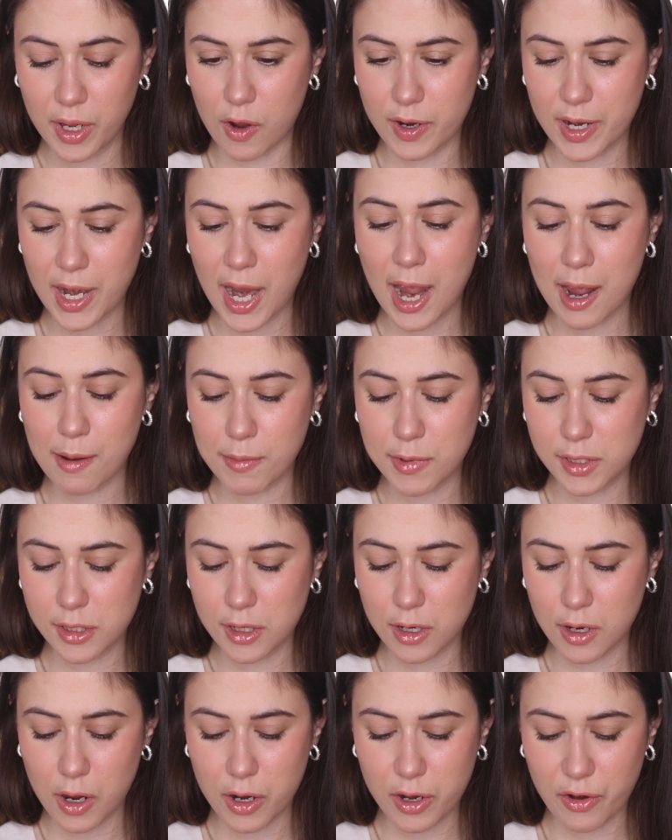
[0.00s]
On
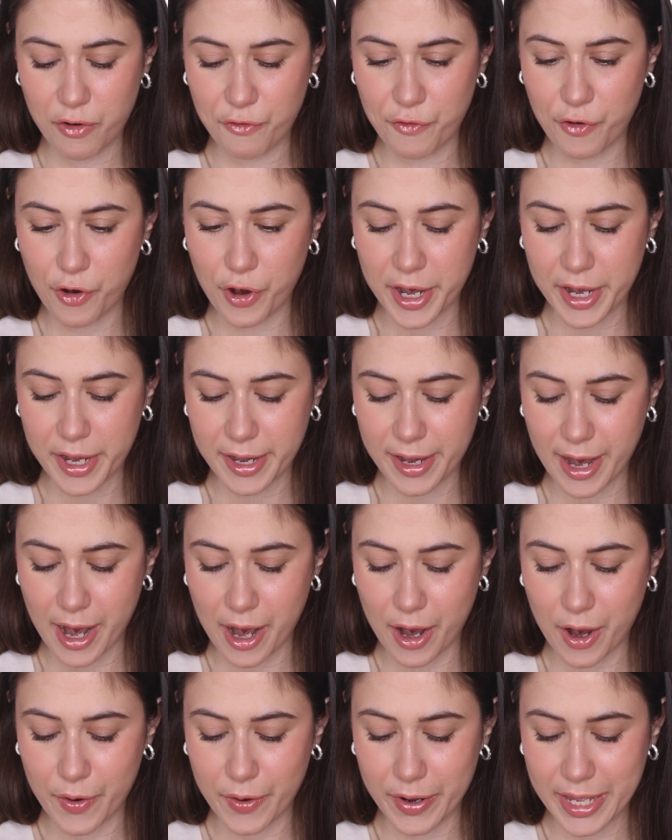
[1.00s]
Amazon right
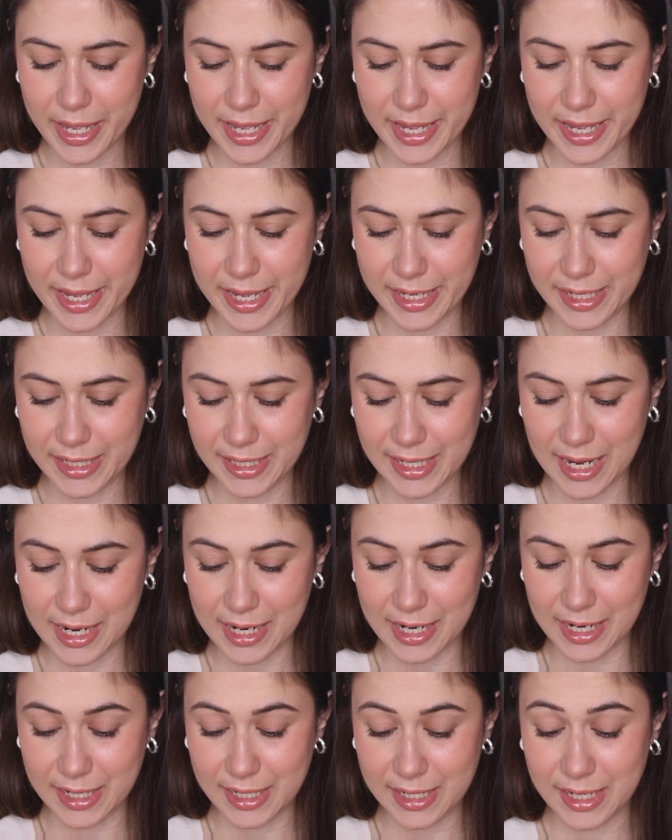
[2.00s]
now is
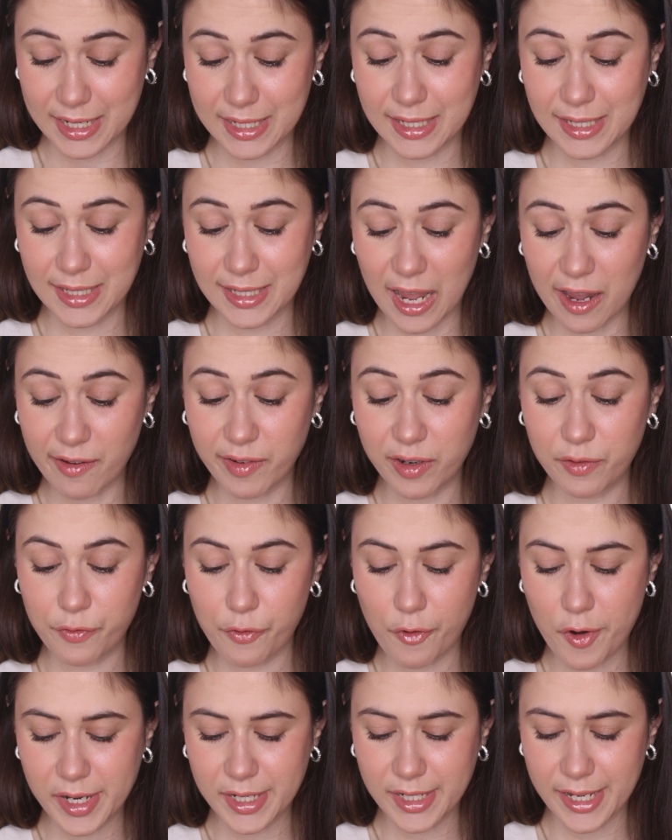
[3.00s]
at
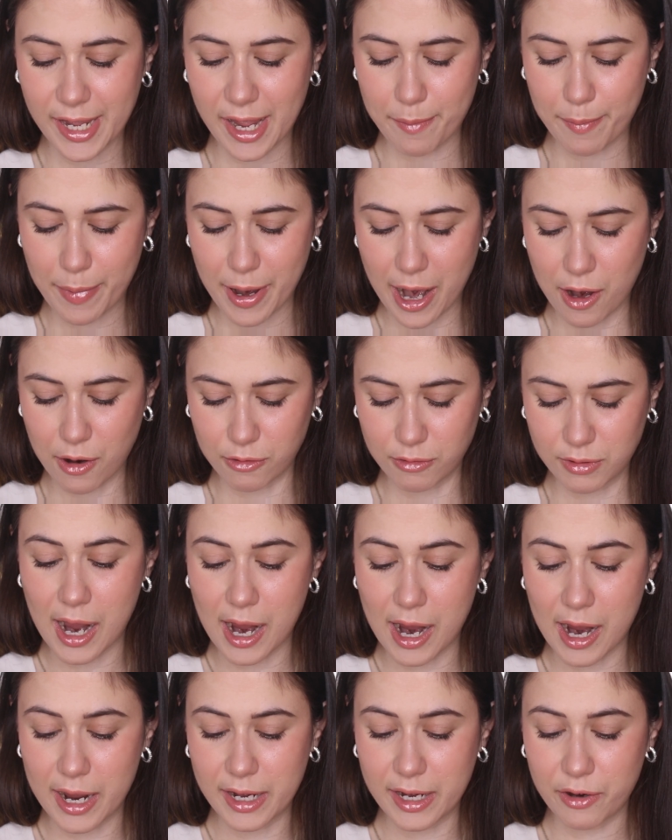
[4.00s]
£7.48
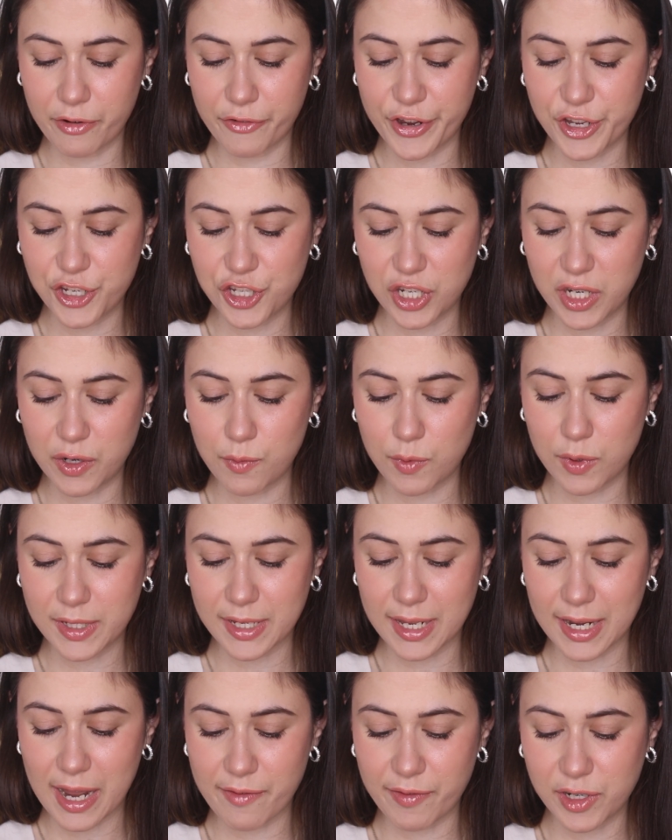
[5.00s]
and originally
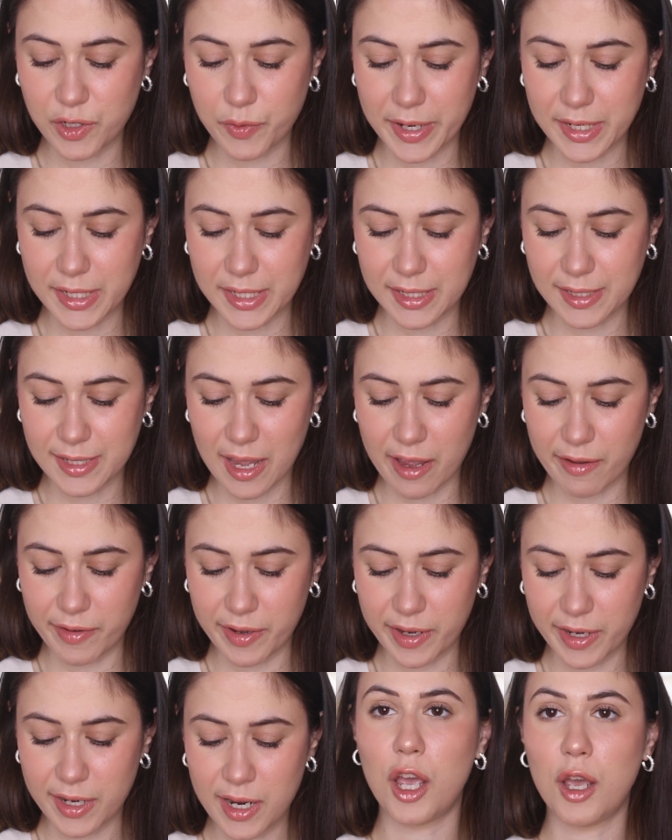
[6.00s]
was
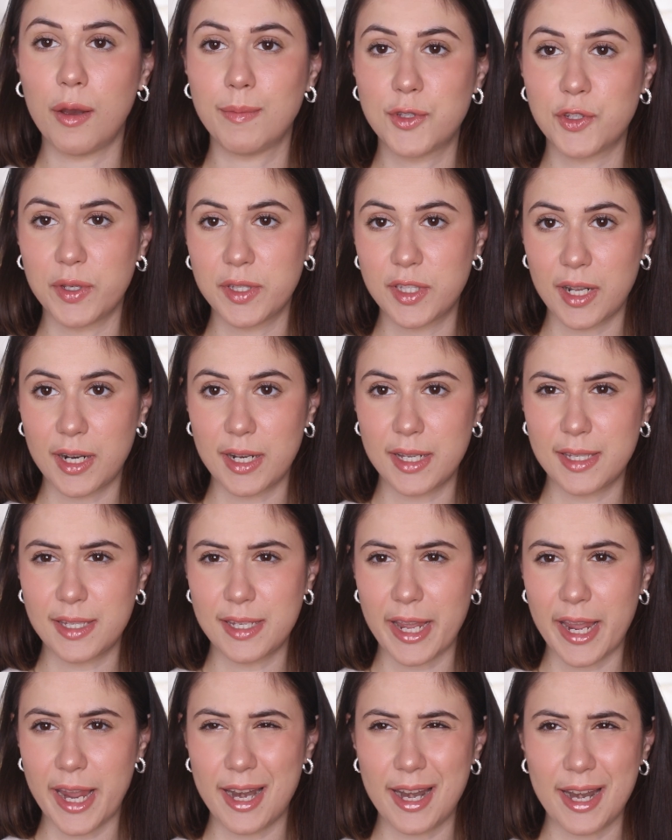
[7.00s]
£11.27. So it's on a
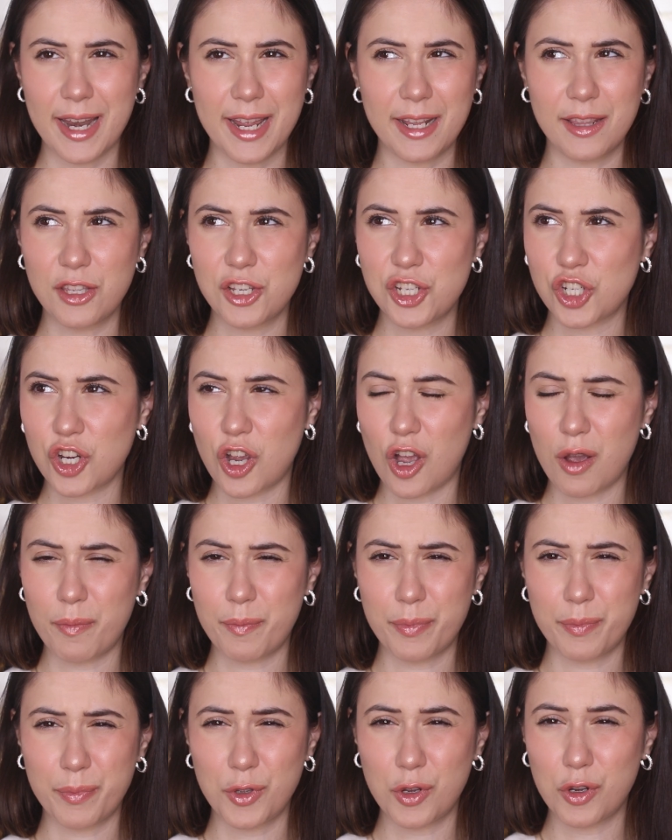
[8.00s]
sale. In the
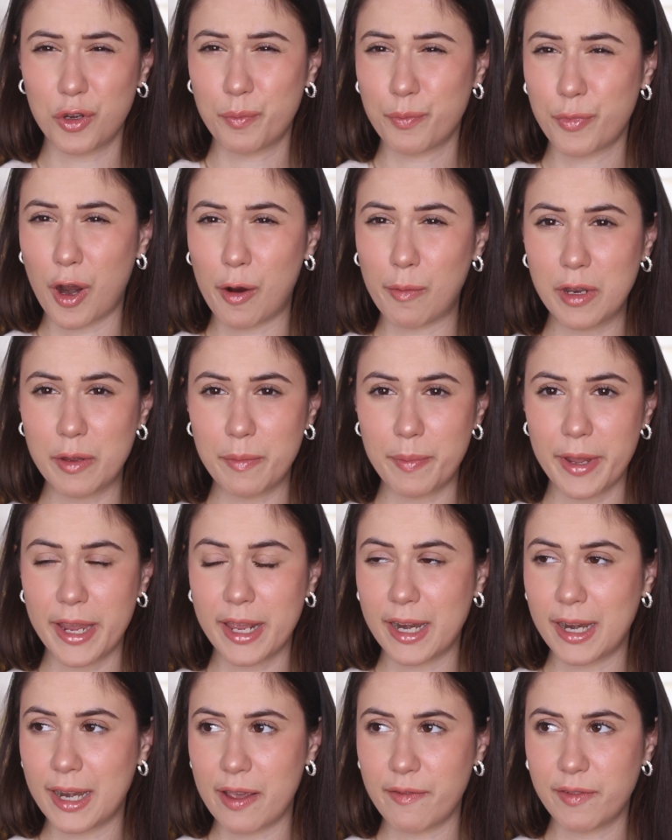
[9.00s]
shop, you could probably pay
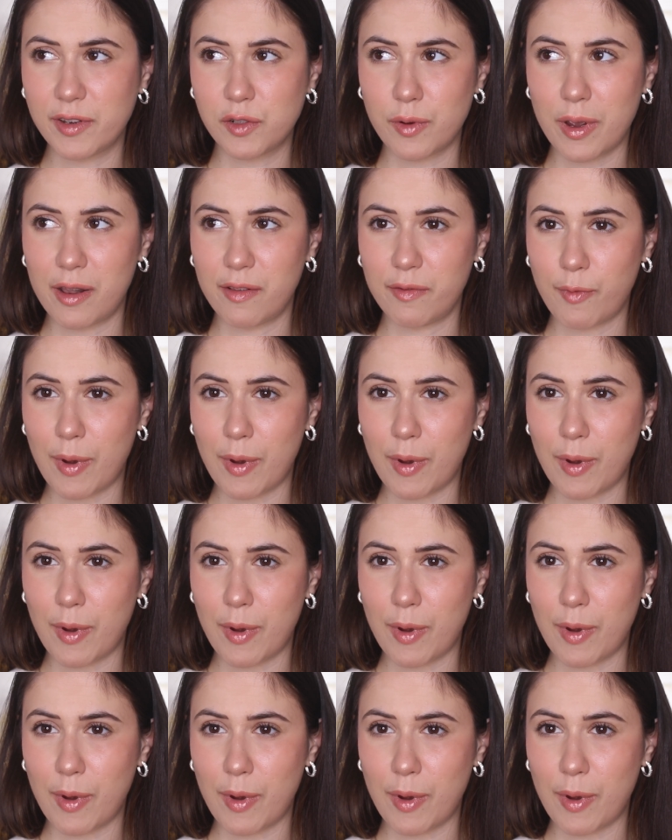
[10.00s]
it £11, £12,